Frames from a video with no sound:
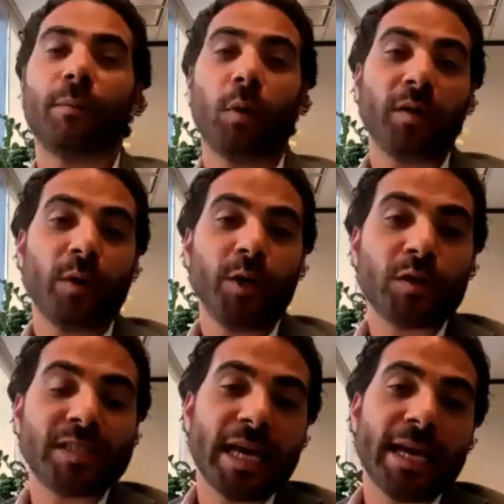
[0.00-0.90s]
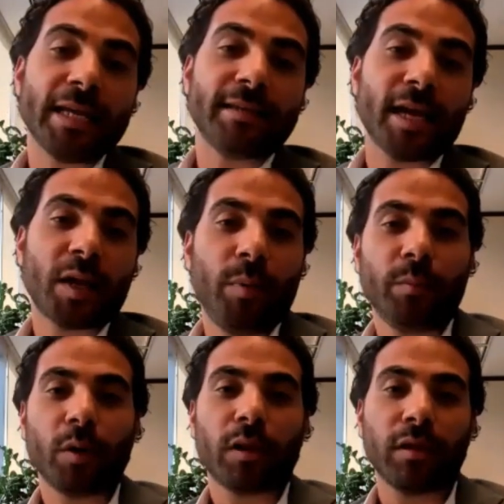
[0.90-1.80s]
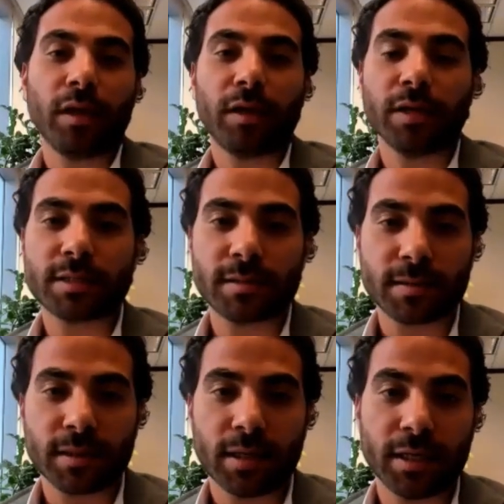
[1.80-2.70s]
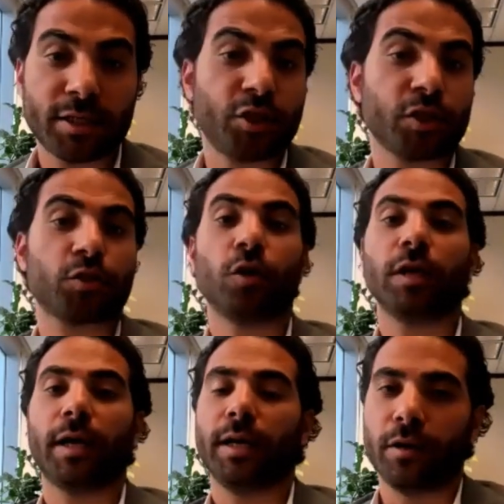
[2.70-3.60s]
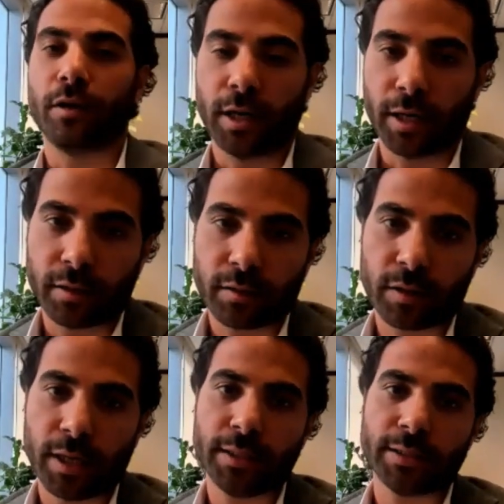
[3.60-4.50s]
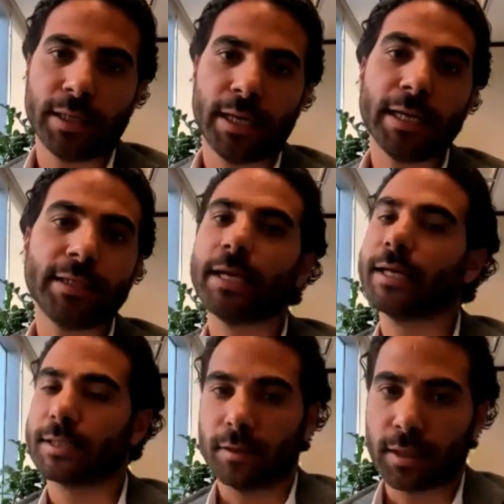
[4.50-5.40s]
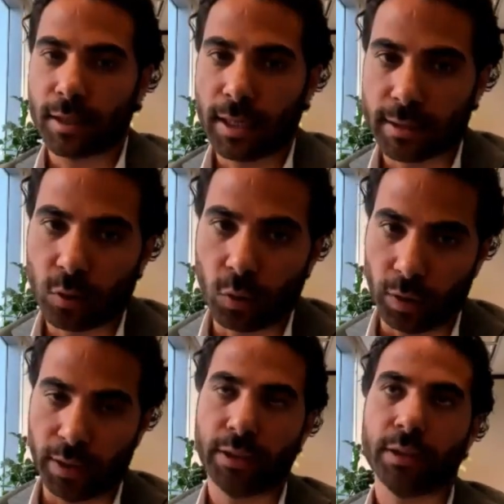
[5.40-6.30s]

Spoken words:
When you say ed tech, people think it's just online learning, right? Ed tech is not that only.